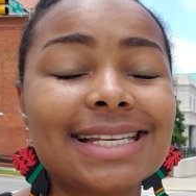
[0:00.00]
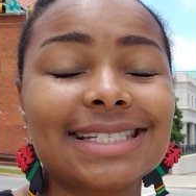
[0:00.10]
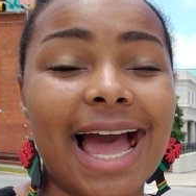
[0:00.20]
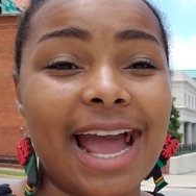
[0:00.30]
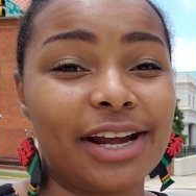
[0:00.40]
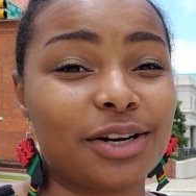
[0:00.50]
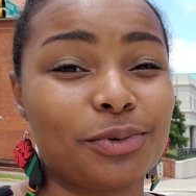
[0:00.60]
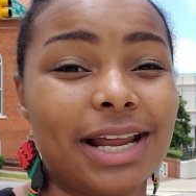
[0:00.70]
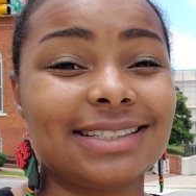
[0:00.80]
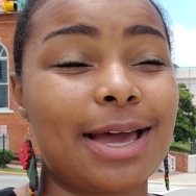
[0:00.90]
tired and
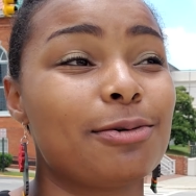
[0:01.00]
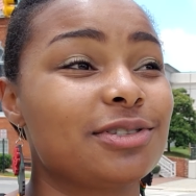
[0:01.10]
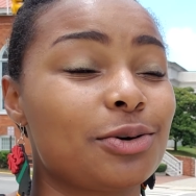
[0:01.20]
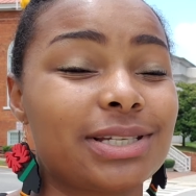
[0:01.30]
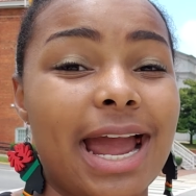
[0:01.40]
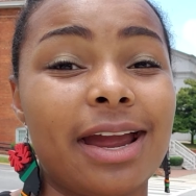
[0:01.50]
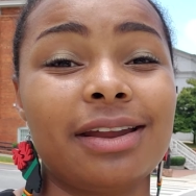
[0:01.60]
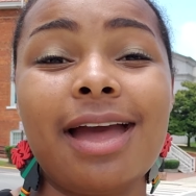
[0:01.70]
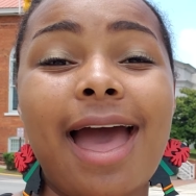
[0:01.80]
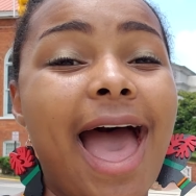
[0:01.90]
when i say i was so tired
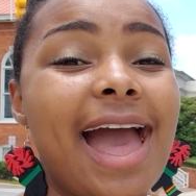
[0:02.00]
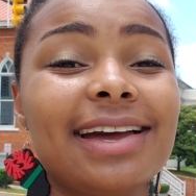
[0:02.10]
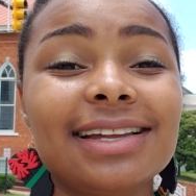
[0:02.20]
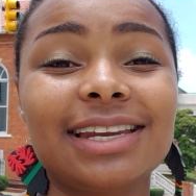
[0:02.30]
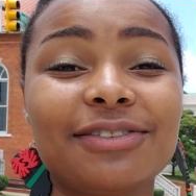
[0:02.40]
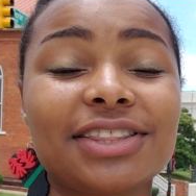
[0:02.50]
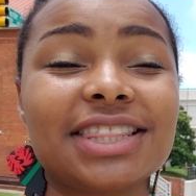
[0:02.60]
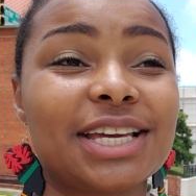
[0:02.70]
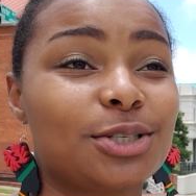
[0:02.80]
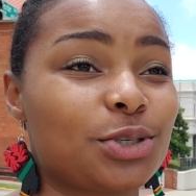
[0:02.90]
i couldn't even
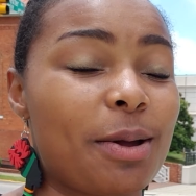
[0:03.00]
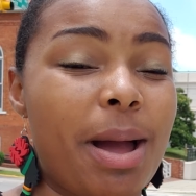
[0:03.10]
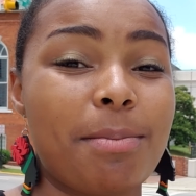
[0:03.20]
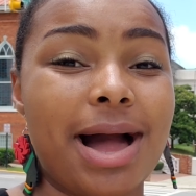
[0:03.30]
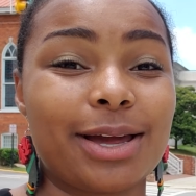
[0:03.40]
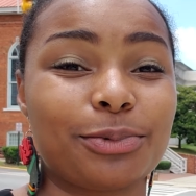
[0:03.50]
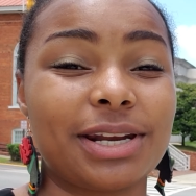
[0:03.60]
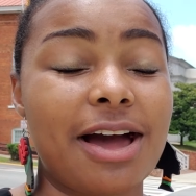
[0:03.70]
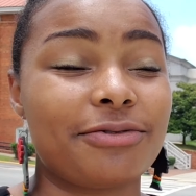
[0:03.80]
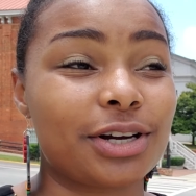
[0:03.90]
think straight my mind would
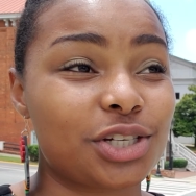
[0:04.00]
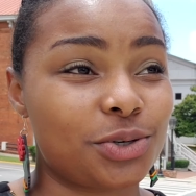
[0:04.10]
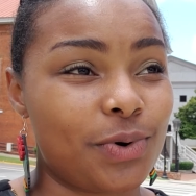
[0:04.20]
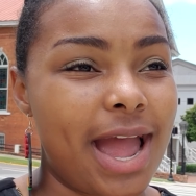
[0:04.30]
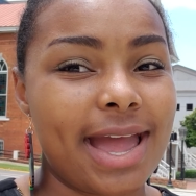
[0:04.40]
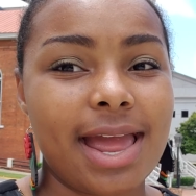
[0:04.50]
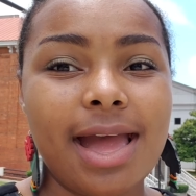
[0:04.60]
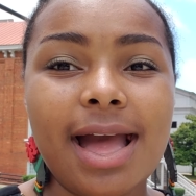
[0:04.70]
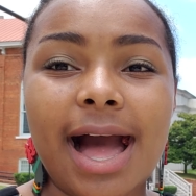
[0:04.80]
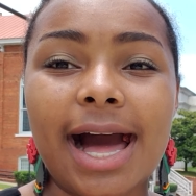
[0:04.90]
not function right
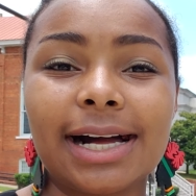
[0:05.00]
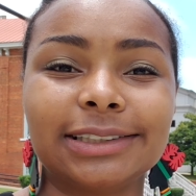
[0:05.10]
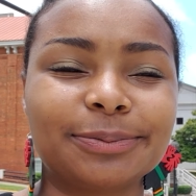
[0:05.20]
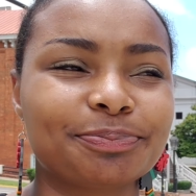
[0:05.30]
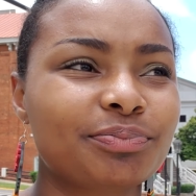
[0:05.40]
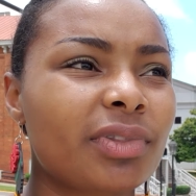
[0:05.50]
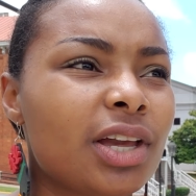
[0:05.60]
um,